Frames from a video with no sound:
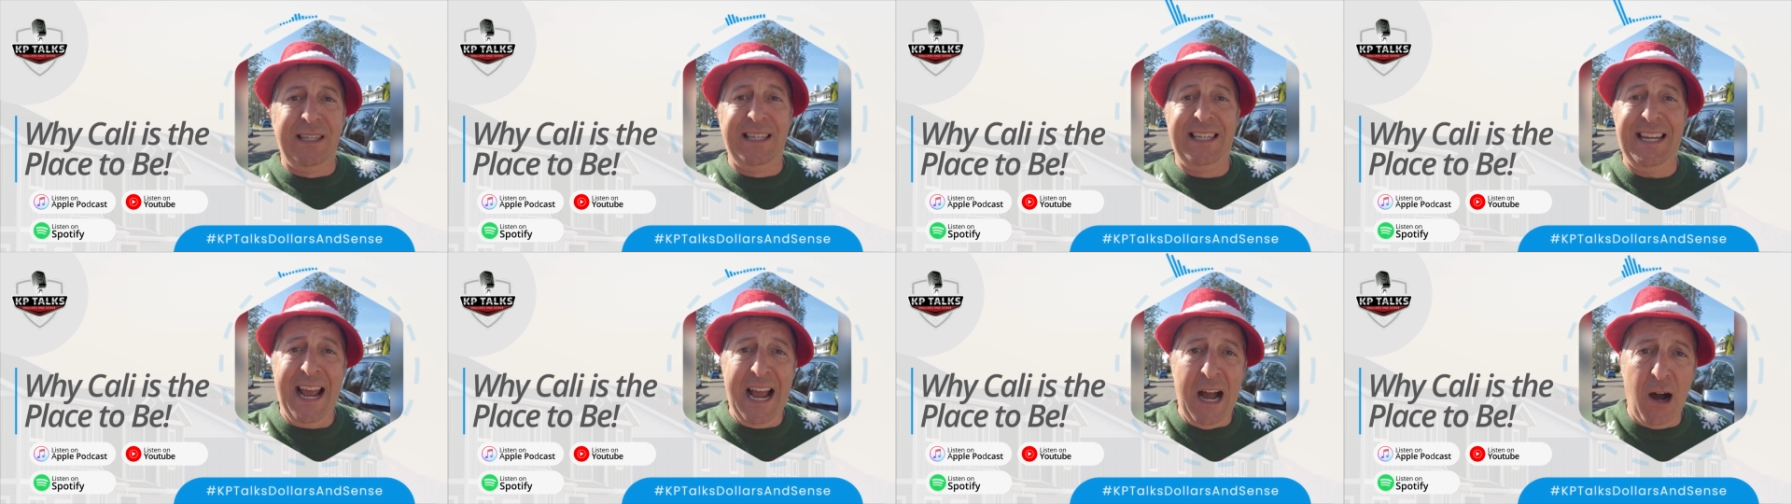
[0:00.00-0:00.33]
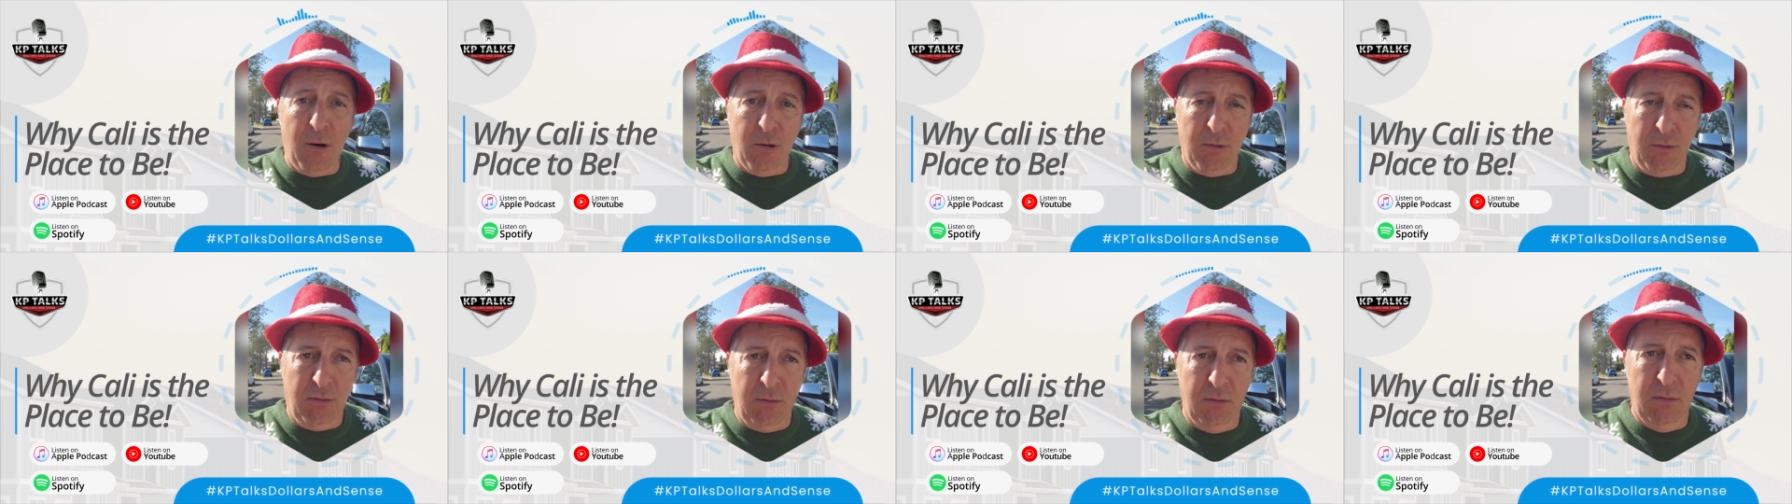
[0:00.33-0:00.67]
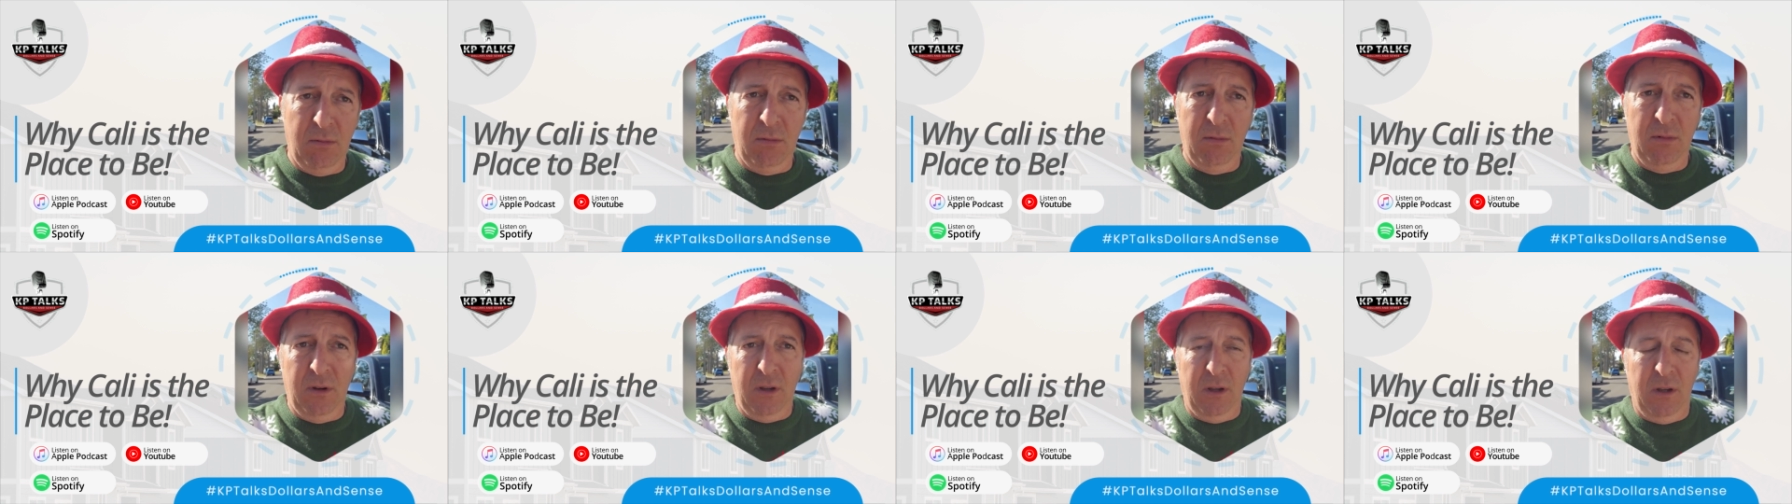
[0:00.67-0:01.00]
down.
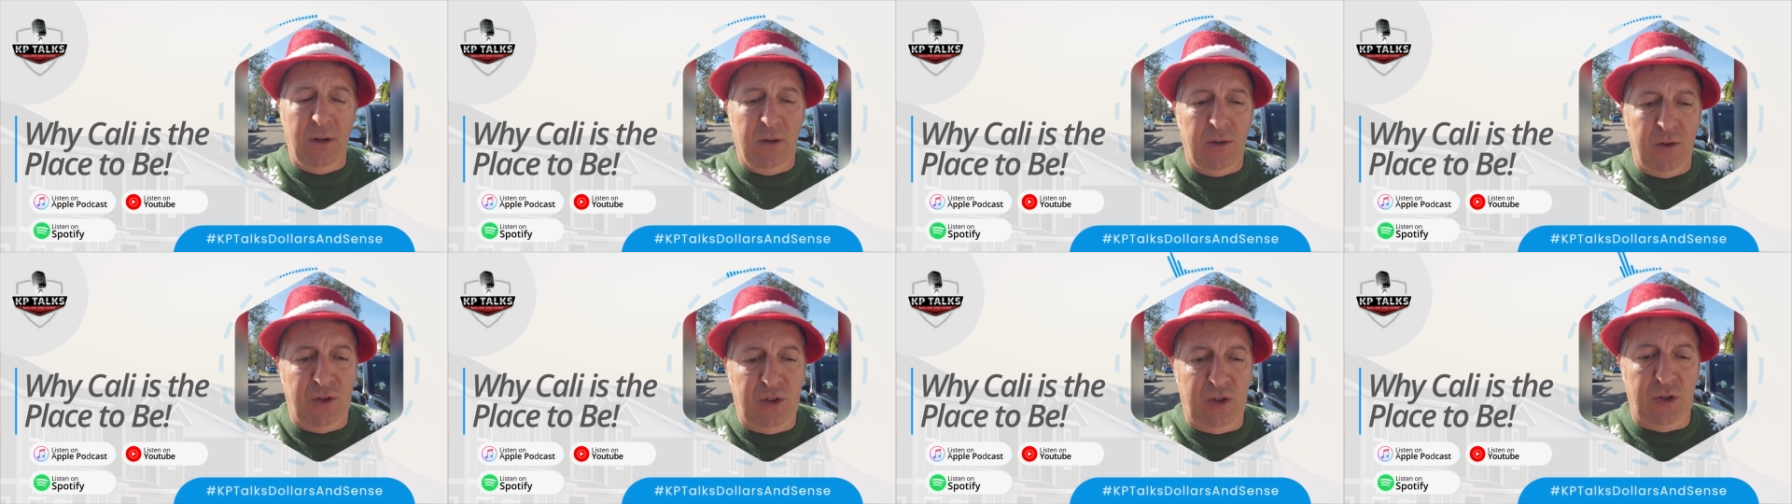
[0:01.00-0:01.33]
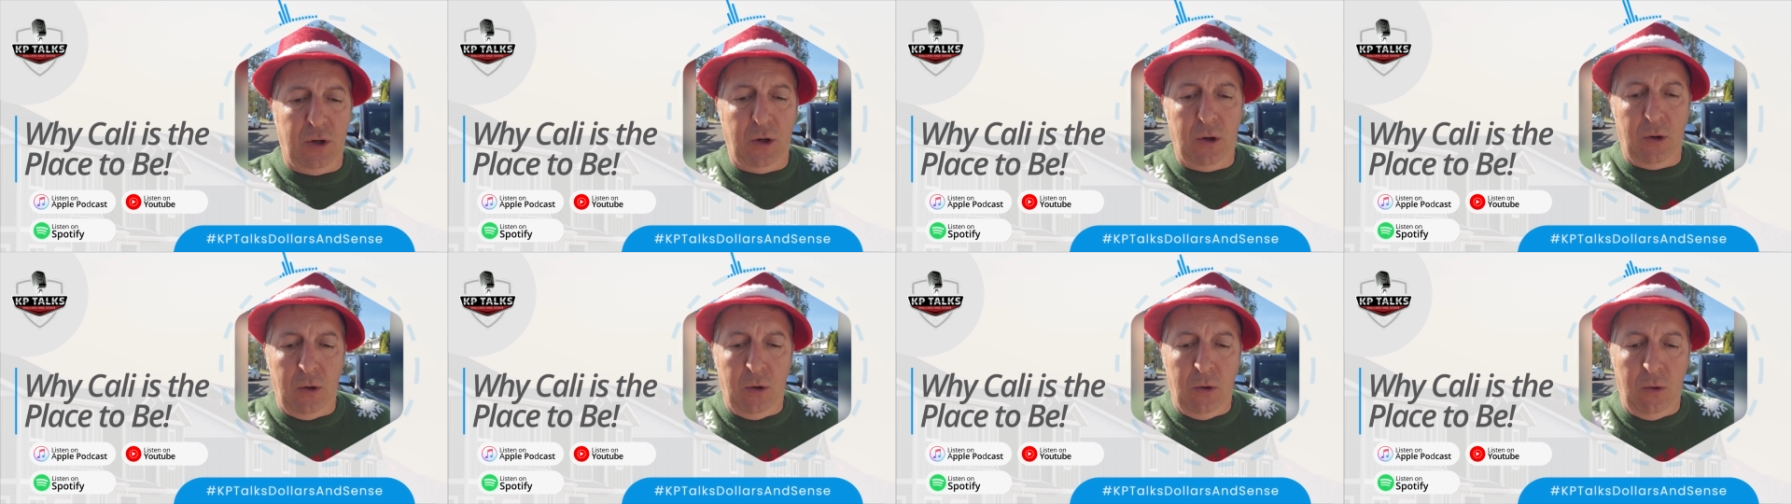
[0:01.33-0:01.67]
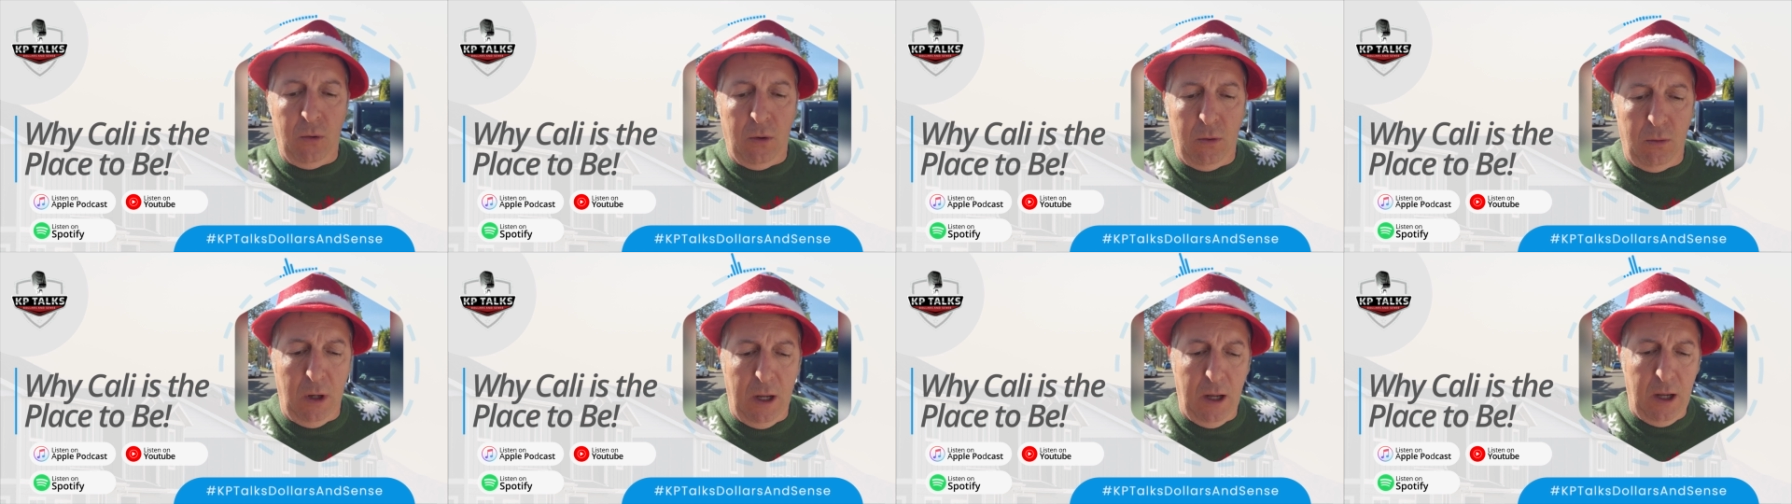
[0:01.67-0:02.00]

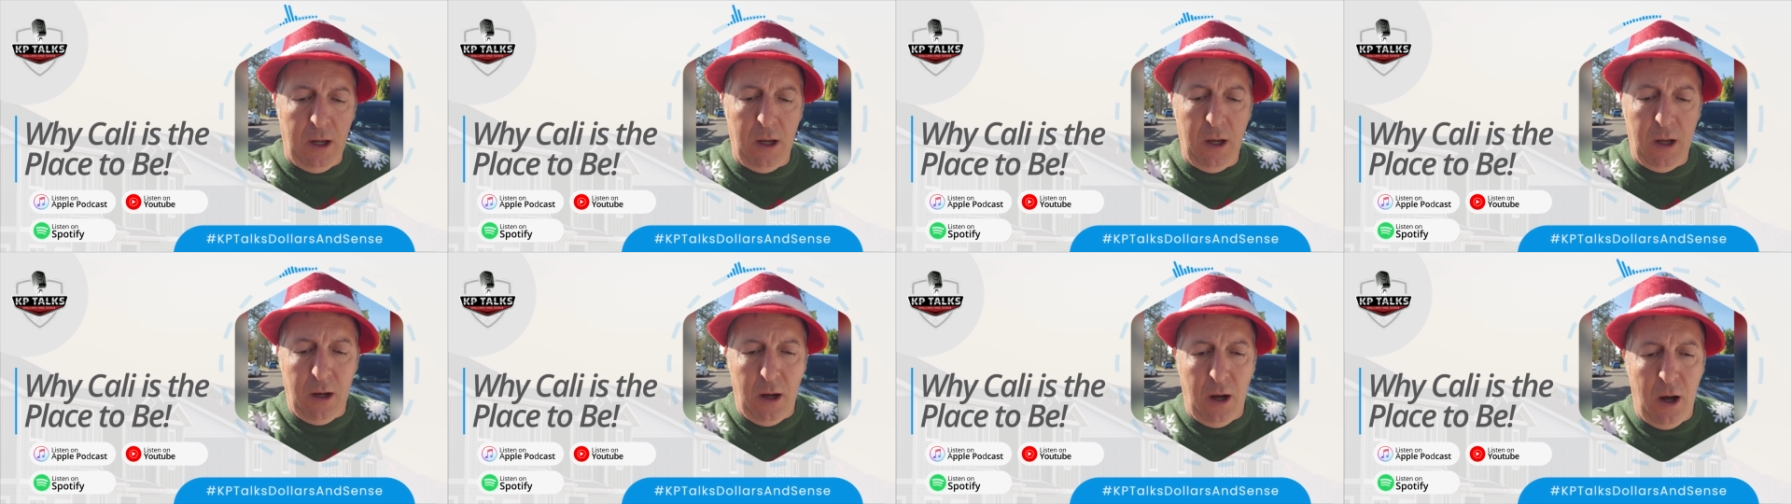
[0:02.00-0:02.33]
So uh,